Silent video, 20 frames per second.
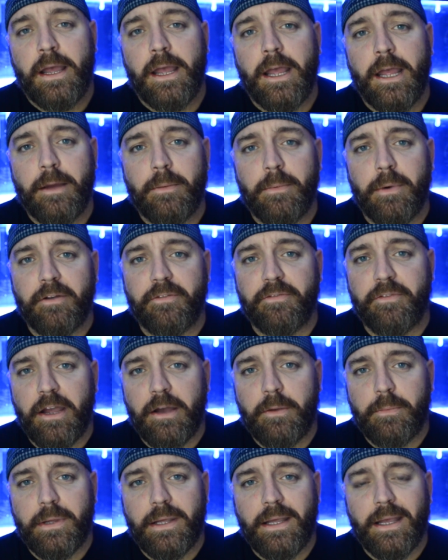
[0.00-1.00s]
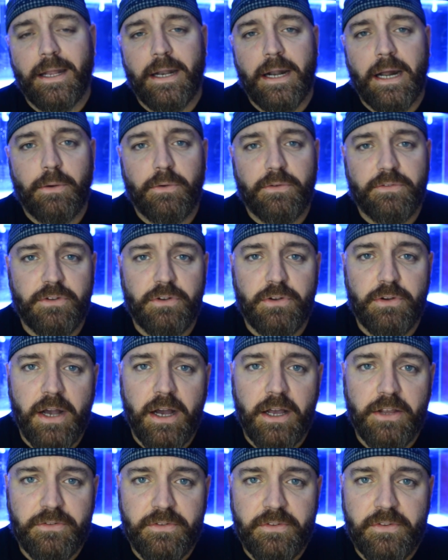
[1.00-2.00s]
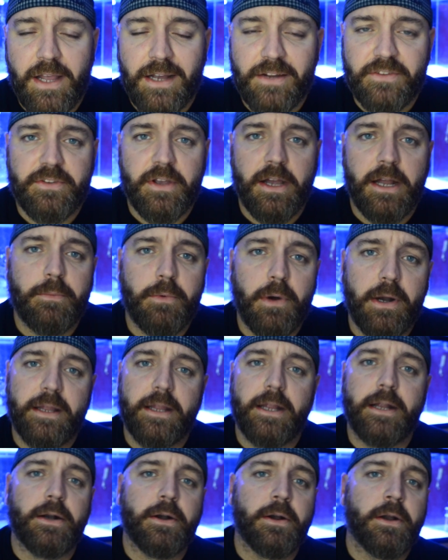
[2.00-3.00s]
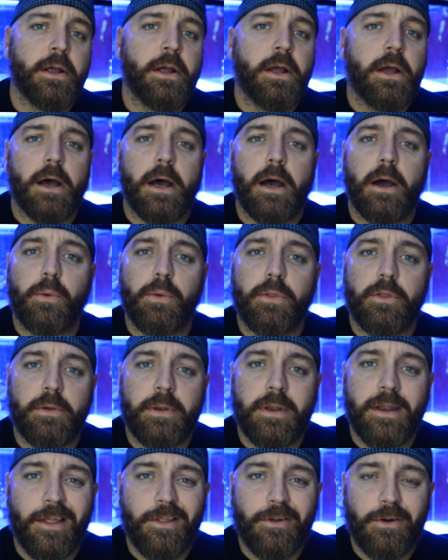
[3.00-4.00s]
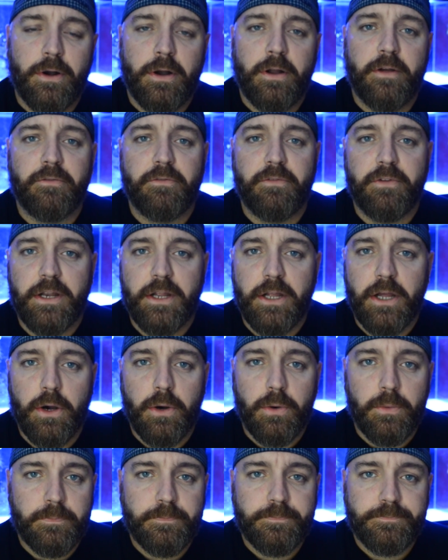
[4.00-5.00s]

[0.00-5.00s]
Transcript: and my family, and I will see you guys next time right here with another video.